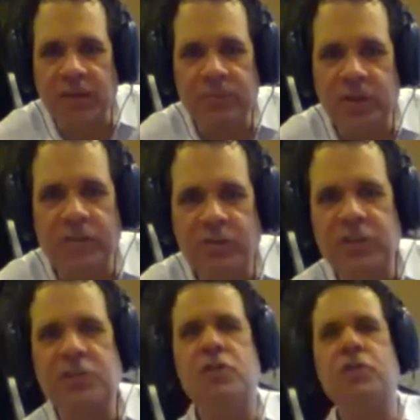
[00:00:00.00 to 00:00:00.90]
that
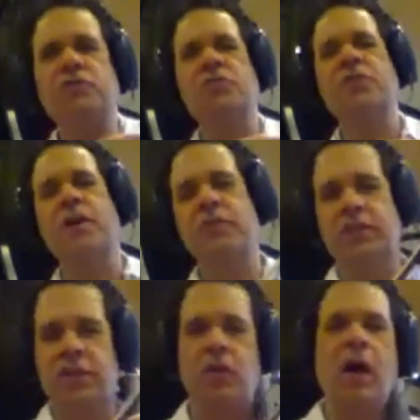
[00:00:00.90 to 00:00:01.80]
everything starts to sound,
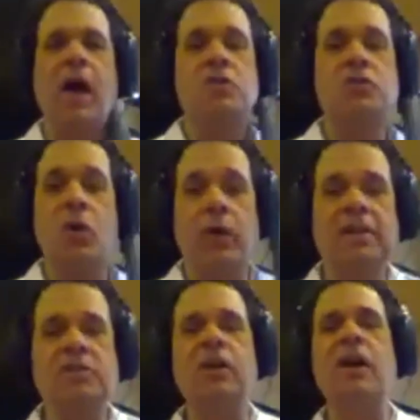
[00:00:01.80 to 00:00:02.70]
So
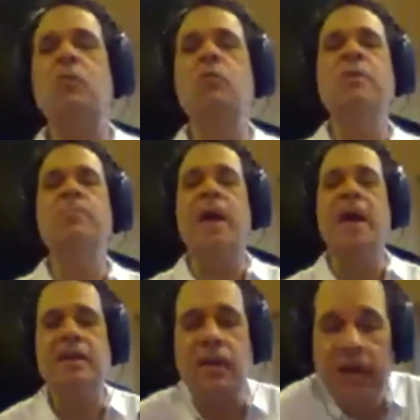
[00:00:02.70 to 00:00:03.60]
we
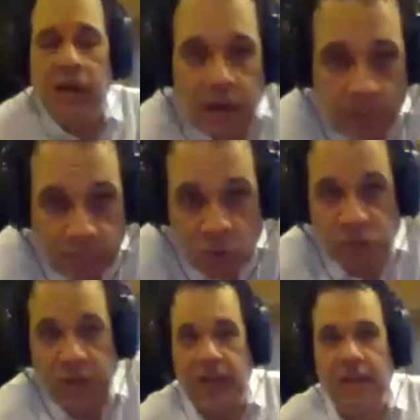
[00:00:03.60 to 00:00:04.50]
make
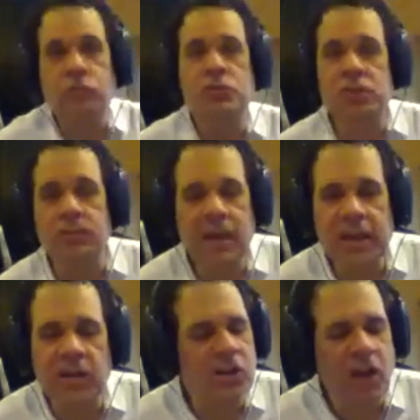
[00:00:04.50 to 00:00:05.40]
music interesting, make
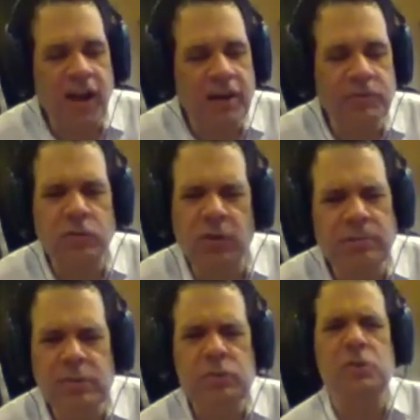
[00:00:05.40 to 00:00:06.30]
it alive. The great
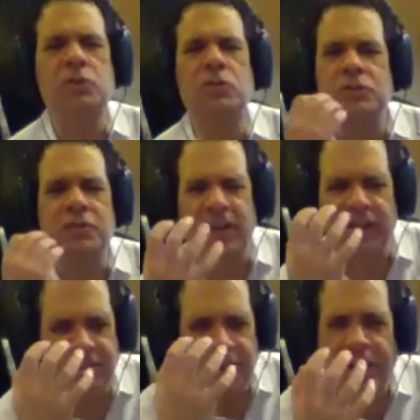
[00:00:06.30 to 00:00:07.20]
musicians, the
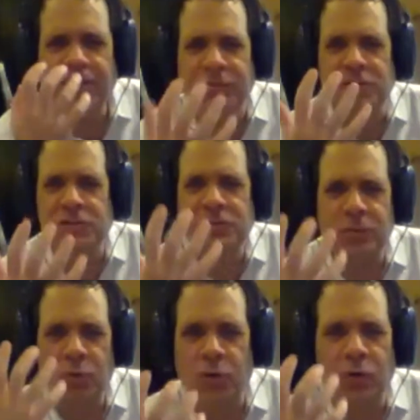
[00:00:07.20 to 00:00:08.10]
Heifitzes of the
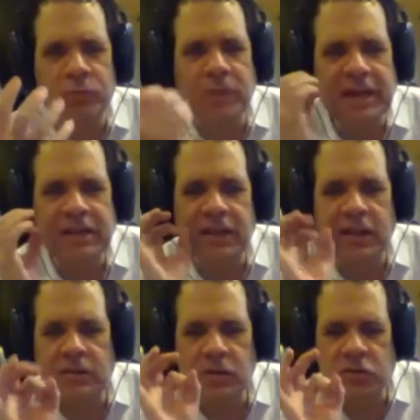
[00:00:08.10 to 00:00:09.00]
world, make the
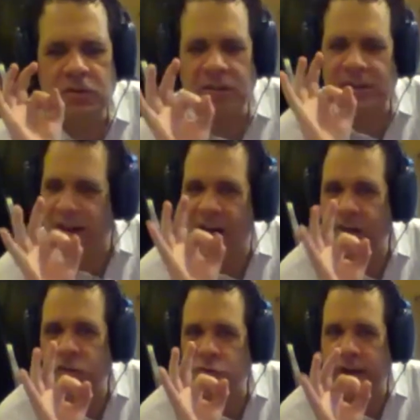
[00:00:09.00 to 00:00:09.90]

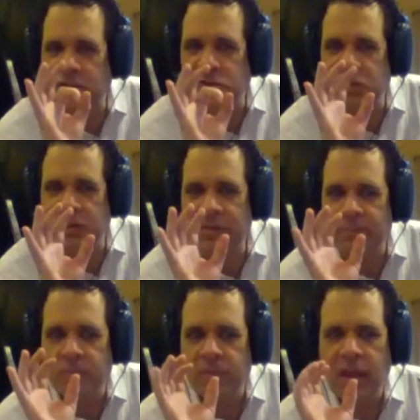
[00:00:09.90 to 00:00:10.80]
contrast, the
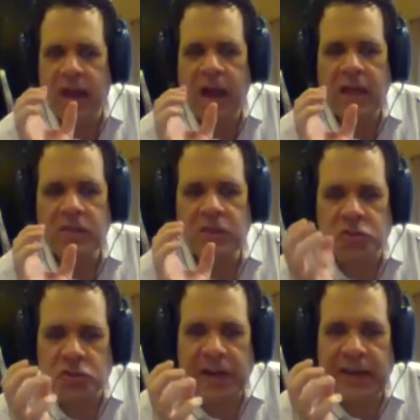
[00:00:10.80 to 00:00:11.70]

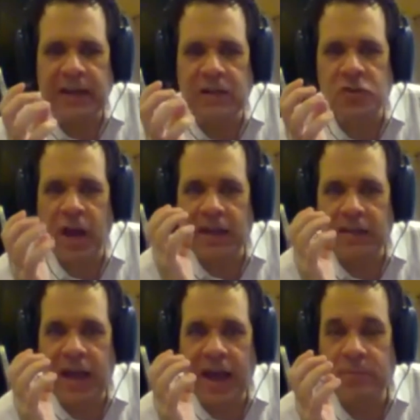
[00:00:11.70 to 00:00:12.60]
change, and
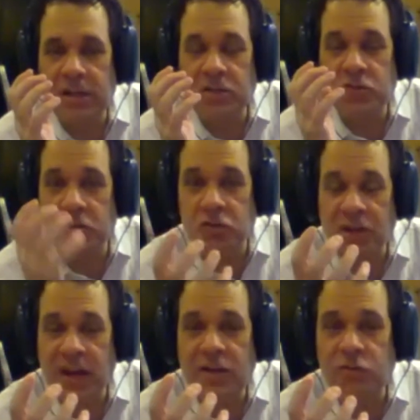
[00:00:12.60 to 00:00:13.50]
that means the
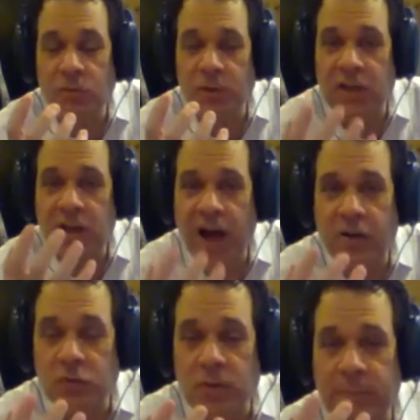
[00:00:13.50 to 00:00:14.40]
change from
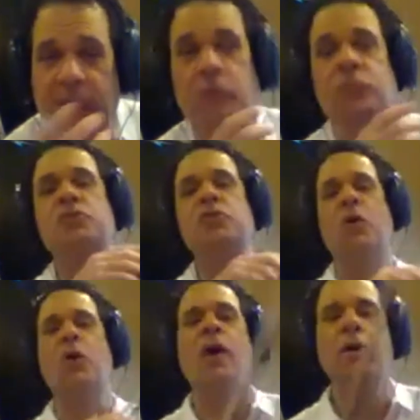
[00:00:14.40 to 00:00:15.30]
legato to bounce.
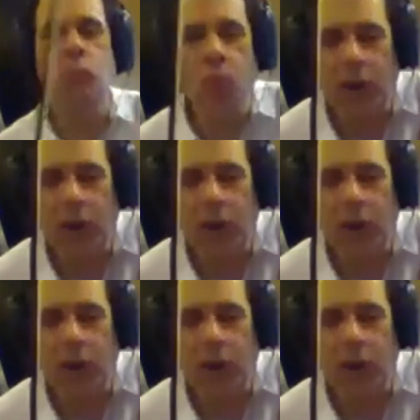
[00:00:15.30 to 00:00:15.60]
So what I'm